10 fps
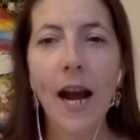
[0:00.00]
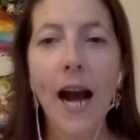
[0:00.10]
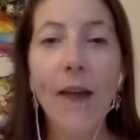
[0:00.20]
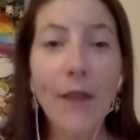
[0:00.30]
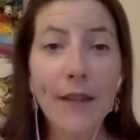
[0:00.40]

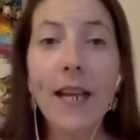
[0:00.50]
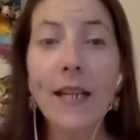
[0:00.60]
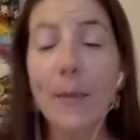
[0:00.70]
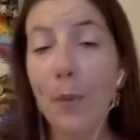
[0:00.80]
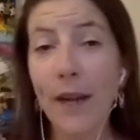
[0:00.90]
And that
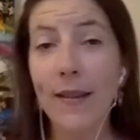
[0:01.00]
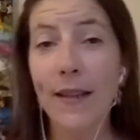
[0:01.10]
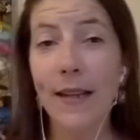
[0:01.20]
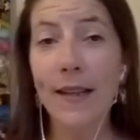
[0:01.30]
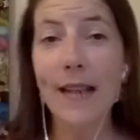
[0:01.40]
takes
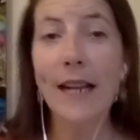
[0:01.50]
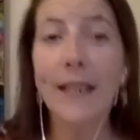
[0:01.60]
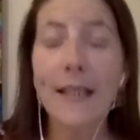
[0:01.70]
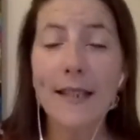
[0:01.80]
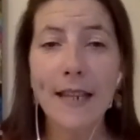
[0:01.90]
practice, and
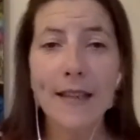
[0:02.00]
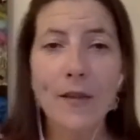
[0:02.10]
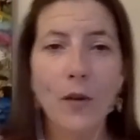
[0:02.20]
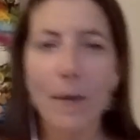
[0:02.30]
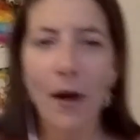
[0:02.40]
it's
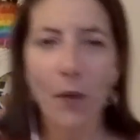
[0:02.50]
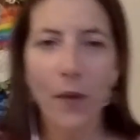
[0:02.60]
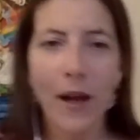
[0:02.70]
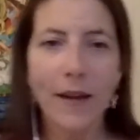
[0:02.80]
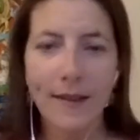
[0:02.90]
not about
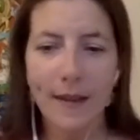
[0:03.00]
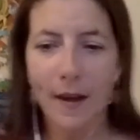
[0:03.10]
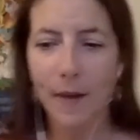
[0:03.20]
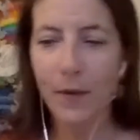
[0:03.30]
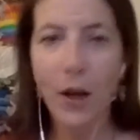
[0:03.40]
that
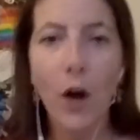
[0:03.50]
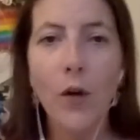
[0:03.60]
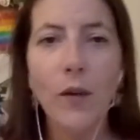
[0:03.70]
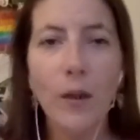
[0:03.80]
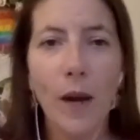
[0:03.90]
the
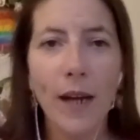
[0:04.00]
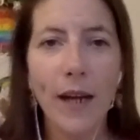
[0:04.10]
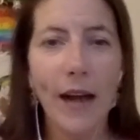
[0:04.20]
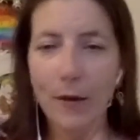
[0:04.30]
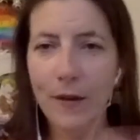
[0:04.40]
only
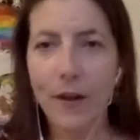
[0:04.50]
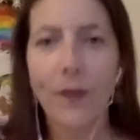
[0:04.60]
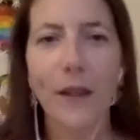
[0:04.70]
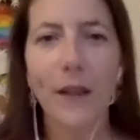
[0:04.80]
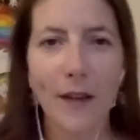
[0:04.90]
way.
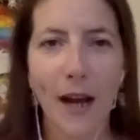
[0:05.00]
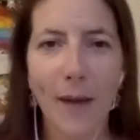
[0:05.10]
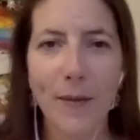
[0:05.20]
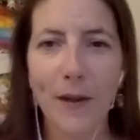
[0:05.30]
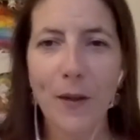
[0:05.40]
Outside things are
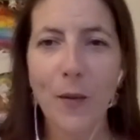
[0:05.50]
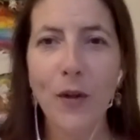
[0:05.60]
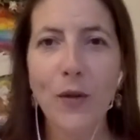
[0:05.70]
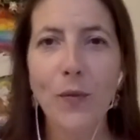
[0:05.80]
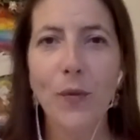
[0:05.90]
absolutely
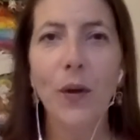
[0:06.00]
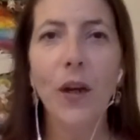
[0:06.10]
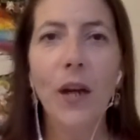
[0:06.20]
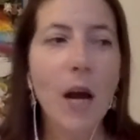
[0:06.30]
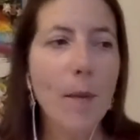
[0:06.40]
wonderful,
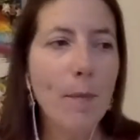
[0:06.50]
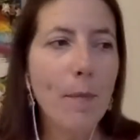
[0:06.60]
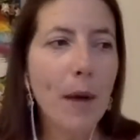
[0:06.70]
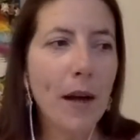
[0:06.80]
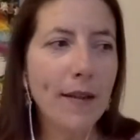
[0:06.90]

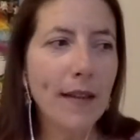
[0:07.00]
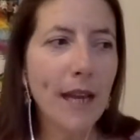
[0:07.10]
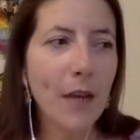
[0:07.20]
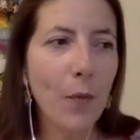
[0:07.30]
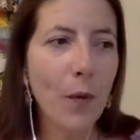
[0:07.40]
but
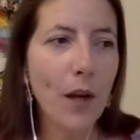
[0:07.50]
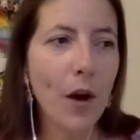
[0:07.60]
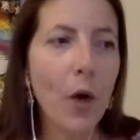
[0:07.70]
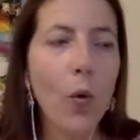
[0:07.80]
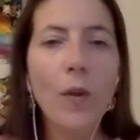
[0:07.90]
if we
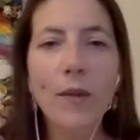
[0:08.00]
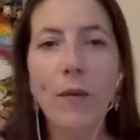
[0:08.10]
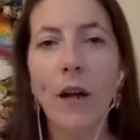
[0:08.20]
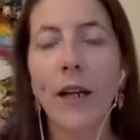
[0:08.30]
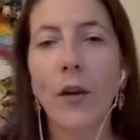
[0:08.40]
are always
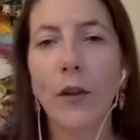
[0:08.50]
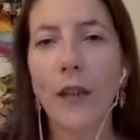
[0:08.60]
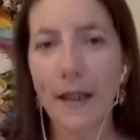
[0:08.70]
relying on the